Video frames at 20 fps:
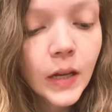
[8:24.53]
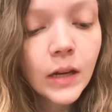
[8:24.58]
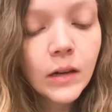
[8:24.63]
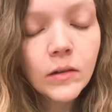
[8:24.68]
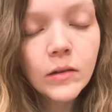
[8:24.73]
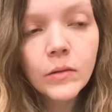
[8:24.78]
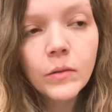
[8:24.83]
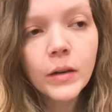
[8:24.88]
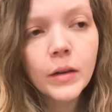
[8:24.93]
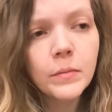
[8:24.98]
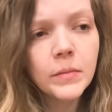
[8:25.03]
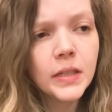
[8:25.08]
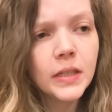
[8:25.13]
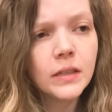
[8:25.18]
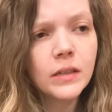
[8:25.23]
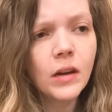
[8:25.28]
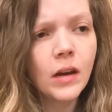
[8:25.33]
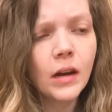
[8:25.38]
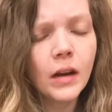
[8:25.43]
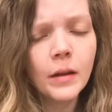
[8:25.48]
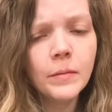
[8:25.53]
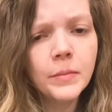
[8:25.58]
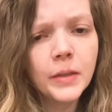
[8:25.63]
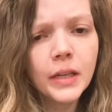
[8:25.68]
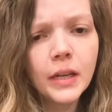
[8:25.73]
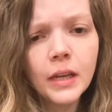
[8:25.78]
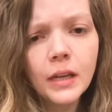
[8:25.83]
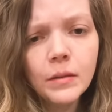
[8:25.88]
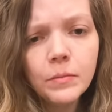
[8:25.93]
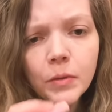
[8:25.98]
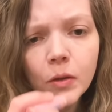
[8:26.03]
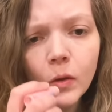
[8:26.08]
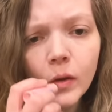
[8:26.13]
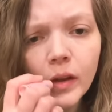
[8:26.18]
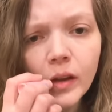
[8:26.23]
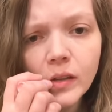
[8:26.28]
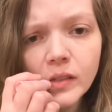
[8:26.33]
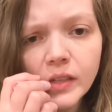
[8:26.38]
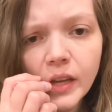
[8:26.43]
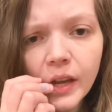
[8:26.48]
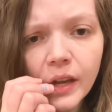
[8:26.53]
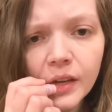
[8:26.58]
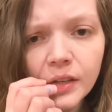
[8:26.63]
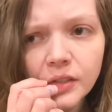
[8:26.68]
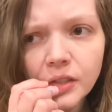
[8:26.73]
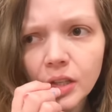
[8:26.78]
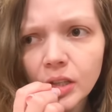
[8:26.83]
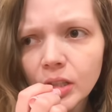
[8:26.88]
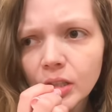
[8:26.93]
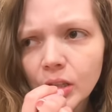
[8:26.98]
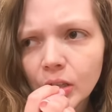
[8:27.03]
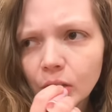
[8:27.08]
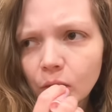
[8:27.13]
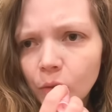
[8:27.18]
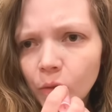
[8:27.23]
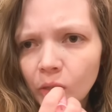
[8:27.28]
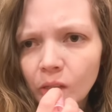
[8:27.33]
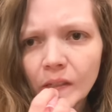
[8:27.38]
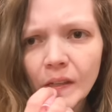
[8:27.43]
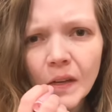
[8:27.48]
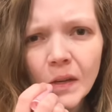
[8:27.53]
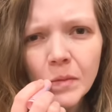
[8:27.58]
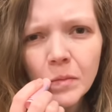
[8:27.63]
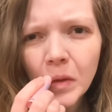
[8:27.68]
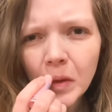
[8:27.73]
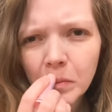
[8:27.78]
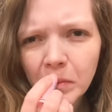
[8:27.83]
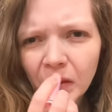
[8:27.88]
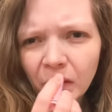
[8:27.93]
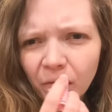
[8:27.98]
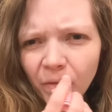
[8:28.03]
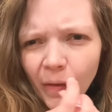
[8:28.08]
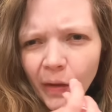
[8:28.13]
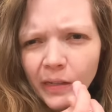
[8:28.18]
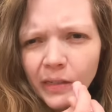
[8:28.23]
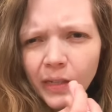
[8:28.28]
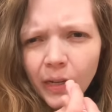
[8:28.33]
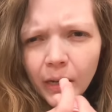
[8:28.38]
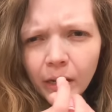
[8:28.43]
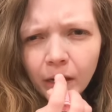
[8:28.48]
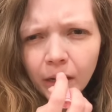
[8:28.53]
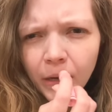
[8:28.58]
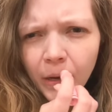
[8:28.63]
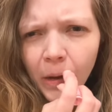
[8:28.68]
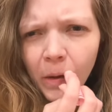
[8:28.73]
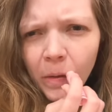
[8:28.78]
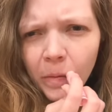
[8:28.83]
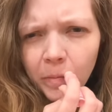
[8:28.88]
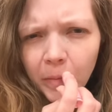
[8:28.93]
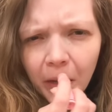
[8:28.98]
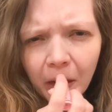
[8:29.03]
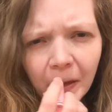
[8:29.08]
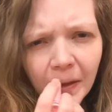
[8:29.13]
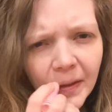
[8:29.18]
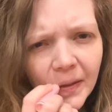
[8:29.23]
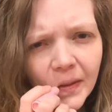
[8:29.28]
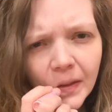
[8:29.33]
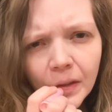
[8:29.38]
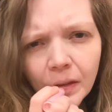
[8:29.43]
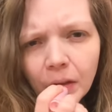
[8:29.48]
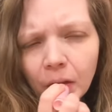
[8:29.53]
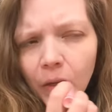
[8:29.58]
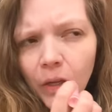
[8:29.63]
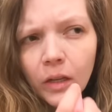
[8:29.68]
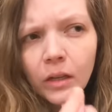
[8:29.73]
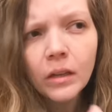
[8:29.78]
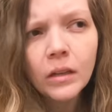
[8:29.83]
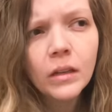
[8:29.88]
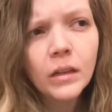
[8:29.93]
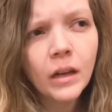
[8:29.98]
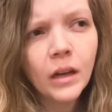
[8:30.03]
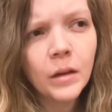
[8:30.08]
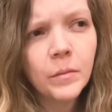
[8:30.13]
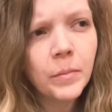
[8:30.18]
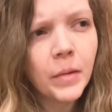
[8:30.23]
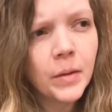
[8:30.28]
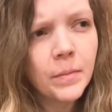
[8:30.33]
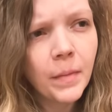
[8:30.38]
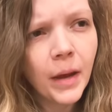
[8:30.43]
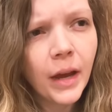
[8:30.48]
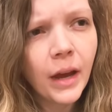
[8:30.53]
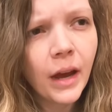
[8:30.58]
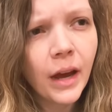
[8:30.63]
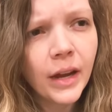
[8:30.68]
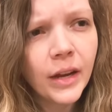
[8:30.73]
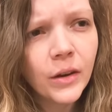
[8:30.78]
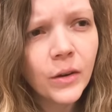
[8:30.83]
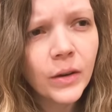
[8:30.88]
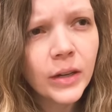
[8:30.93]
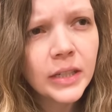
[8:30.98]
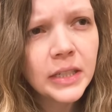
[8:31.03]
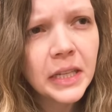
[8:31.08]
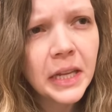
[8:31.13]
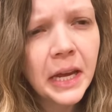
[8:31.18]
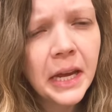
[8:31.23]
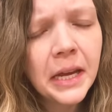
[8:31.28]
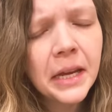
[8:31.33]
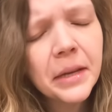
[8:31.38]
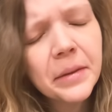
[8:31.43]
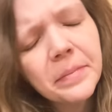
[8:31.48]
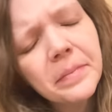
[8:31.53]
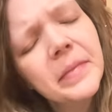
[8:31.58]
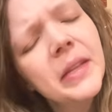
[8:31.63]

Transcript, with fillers: I don't know what I'm talking. I keep going on tangents. This was going to be me venting, and now I'm like up on my high horse, like,